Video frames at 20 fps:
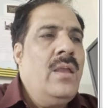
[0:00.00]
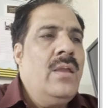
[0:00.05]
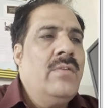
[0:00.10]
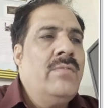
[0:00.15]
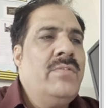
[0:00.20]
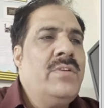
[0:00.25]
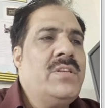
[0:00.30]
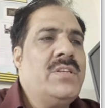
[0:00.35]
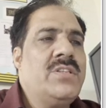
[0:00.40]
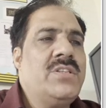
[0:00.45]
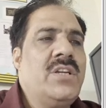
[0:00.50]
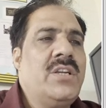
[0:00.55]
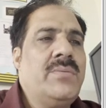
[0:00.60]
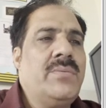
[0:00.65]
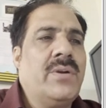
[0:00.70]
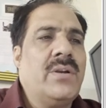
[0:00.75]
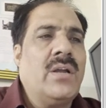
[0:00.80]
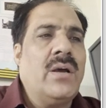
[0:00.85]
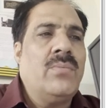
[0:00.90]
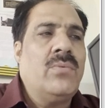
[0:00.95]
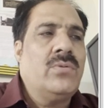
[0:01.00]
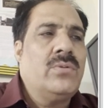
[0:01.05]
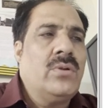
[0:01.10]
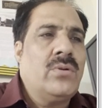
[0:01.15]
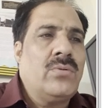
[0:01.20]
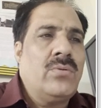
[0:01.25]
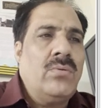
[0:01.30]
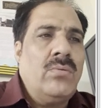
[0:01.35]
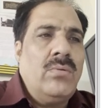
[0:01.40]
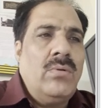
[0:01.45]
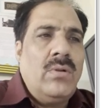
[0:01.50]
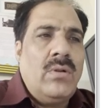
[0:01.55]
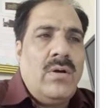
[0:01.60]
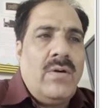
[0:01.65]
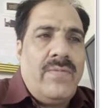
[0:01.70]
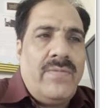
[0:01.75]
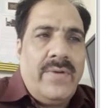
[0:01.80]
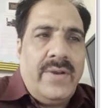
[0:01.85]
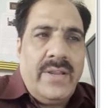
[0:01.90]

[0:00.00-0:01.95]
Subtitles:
Which statement about the role of